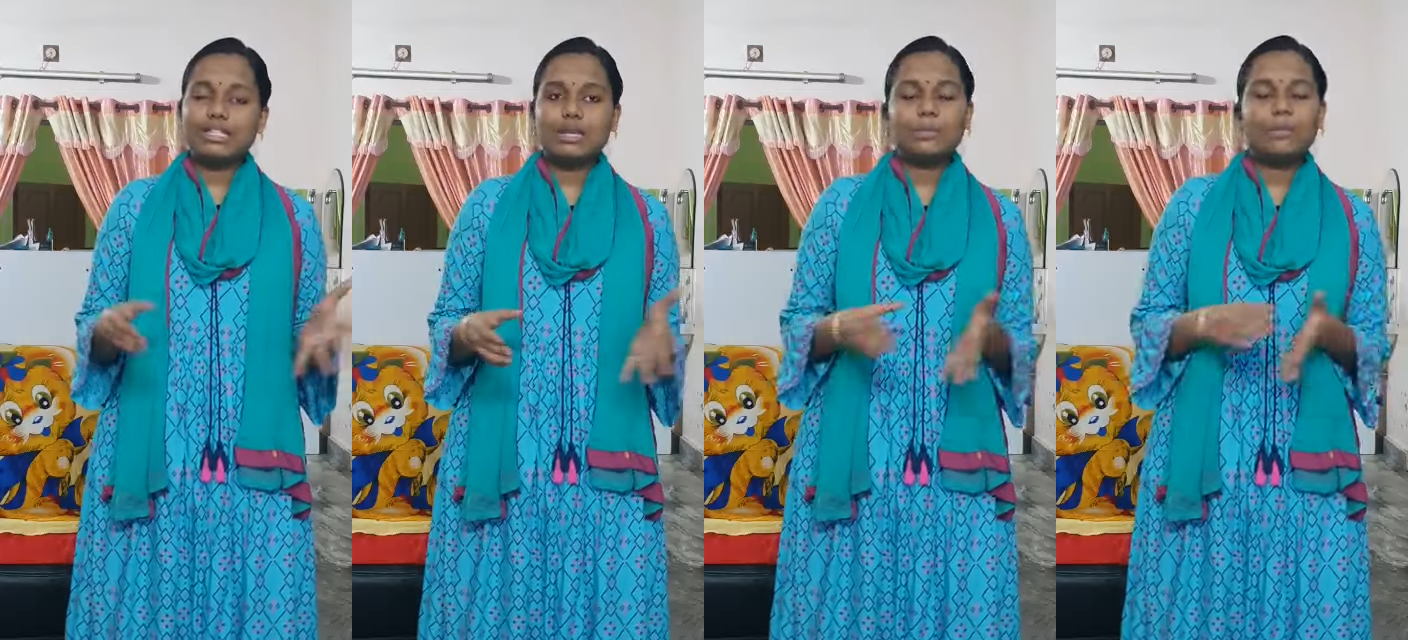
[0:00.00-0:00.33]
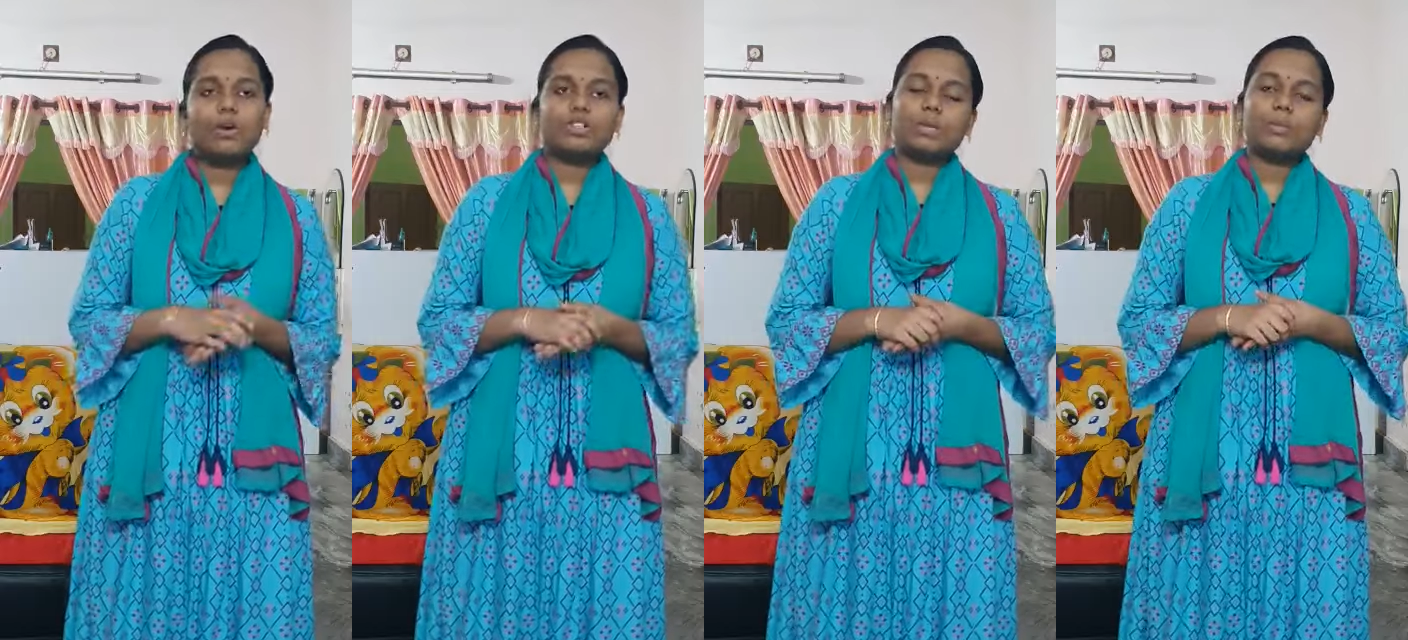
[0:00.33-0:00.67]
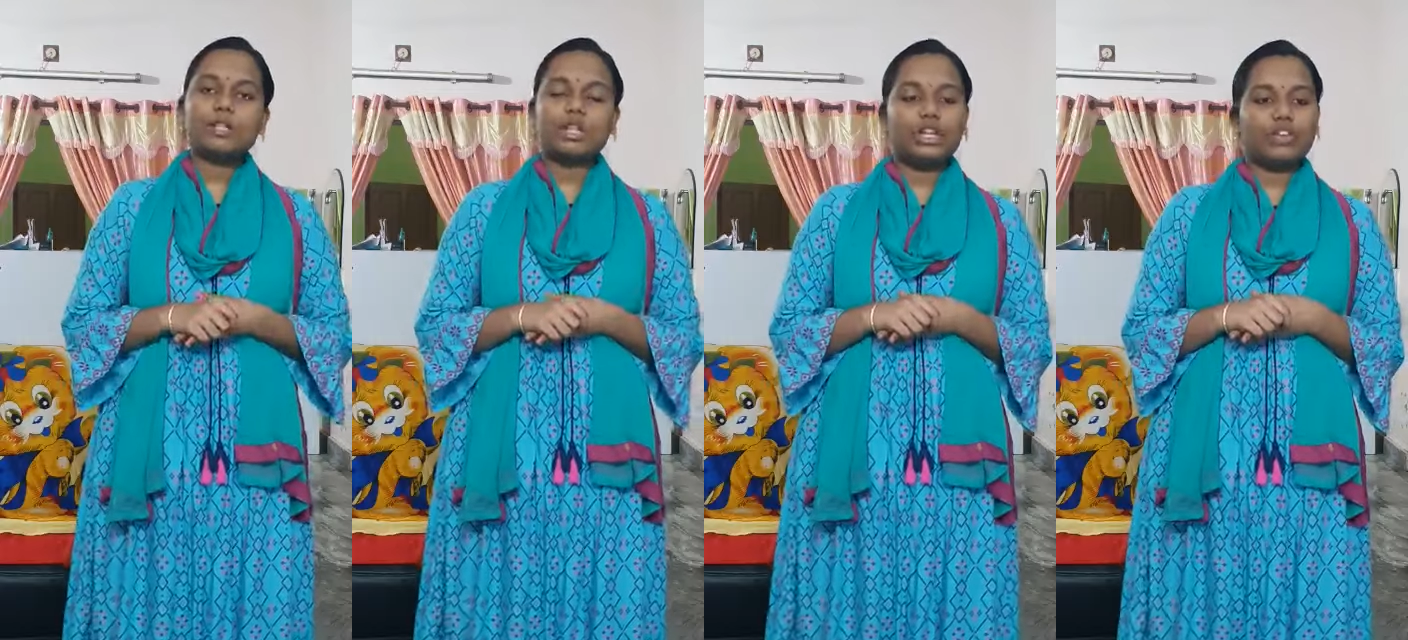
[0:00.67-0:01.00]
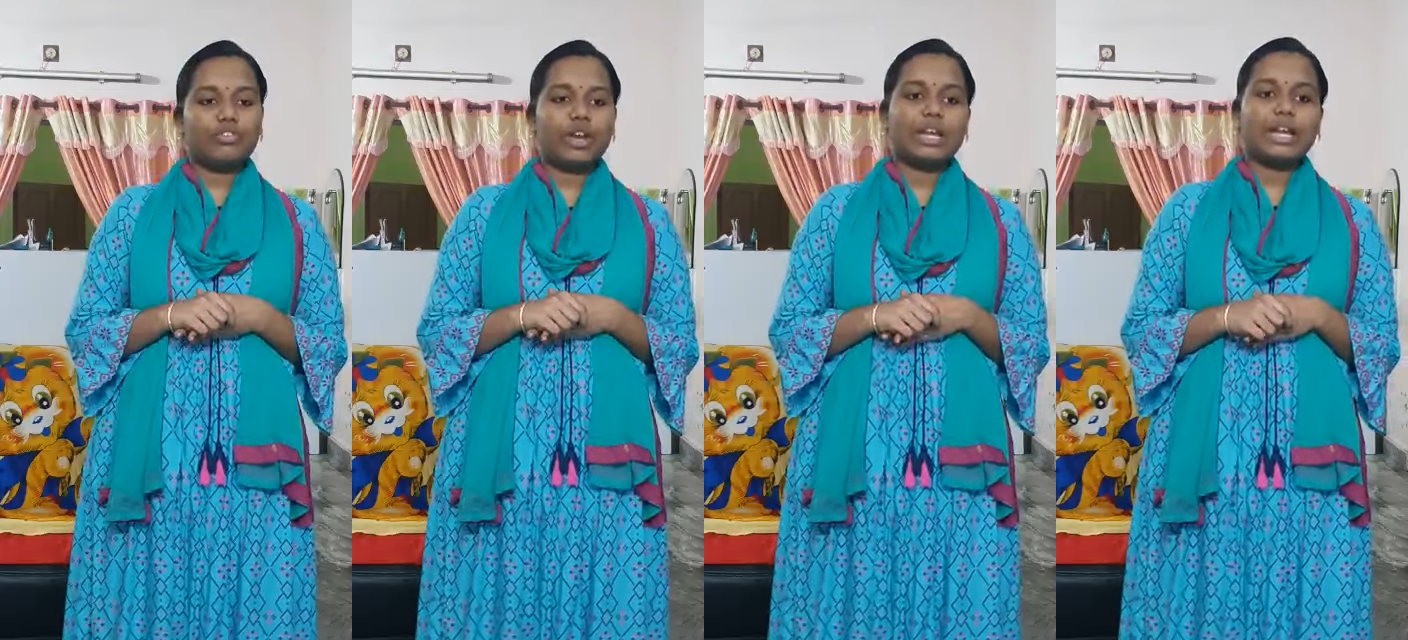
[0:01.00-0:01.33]
is impossible to
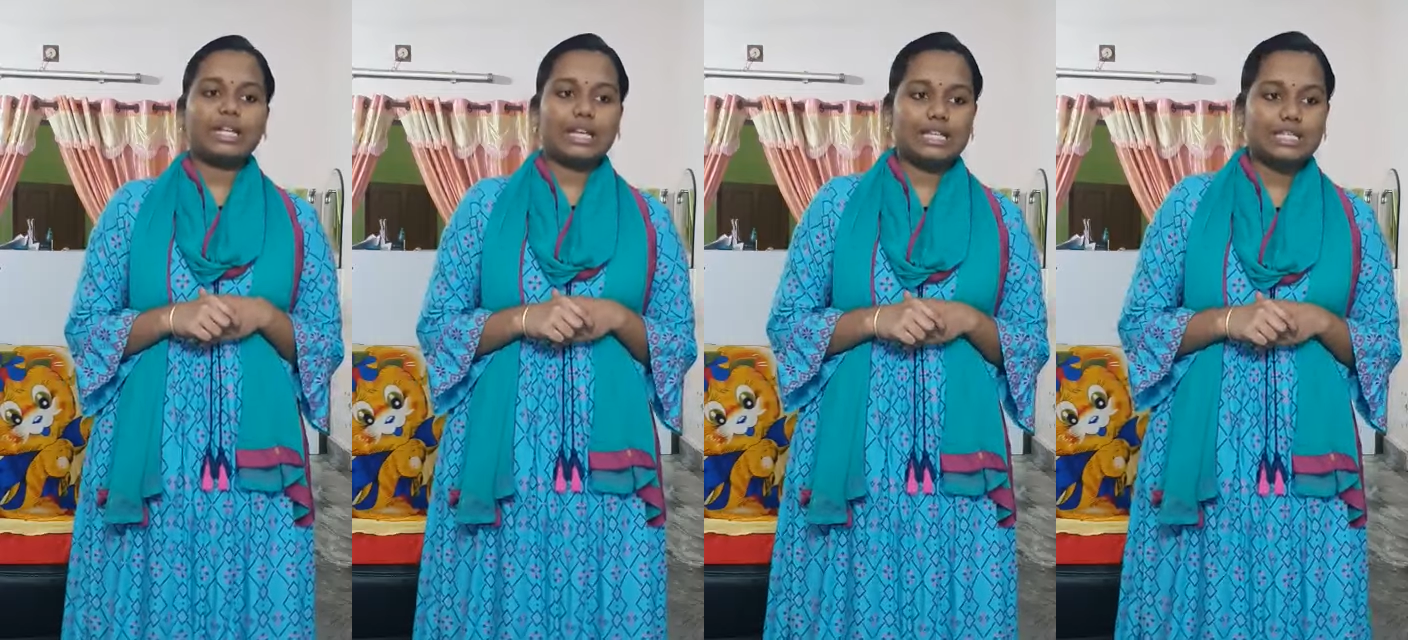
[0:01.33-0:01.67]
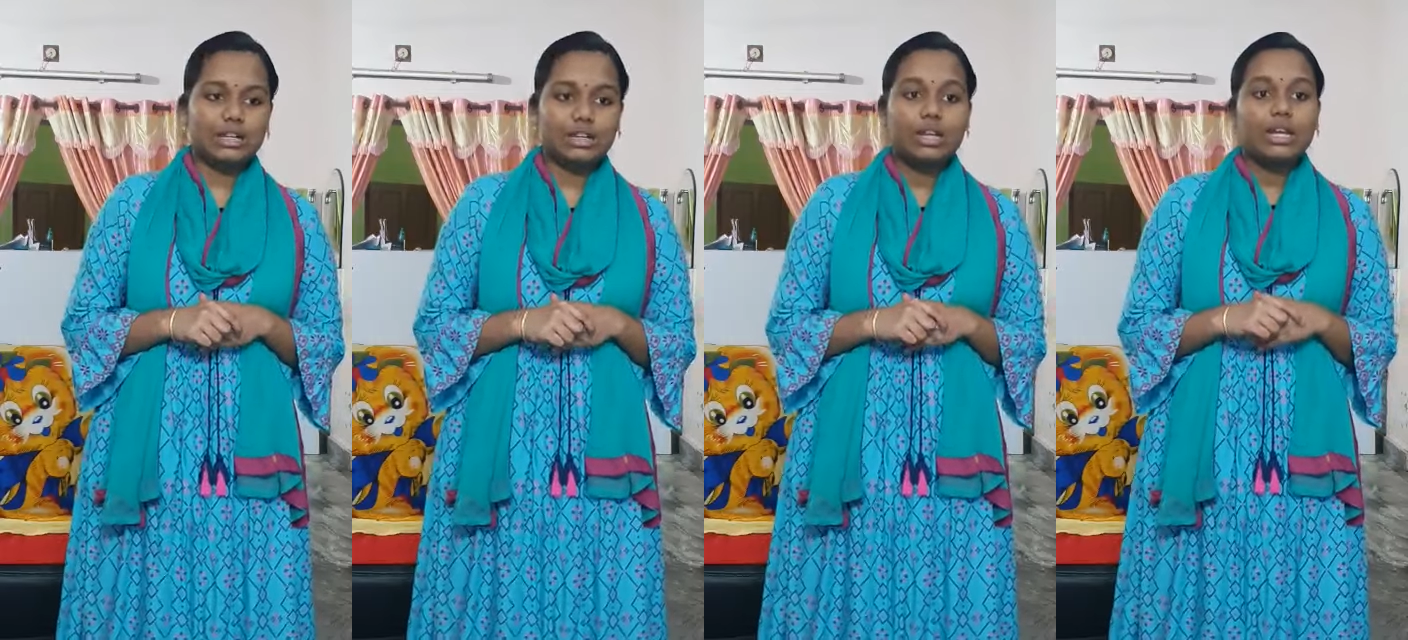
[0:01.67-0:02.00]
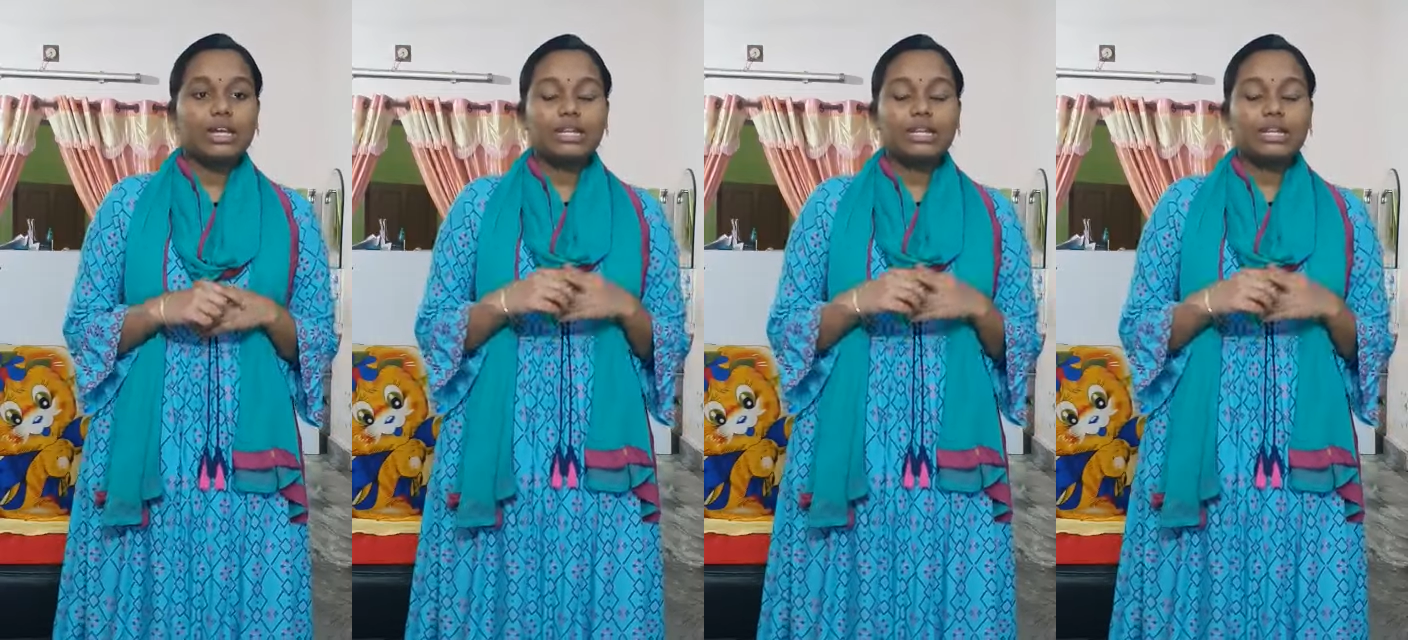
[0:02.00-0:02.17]
define a teacher.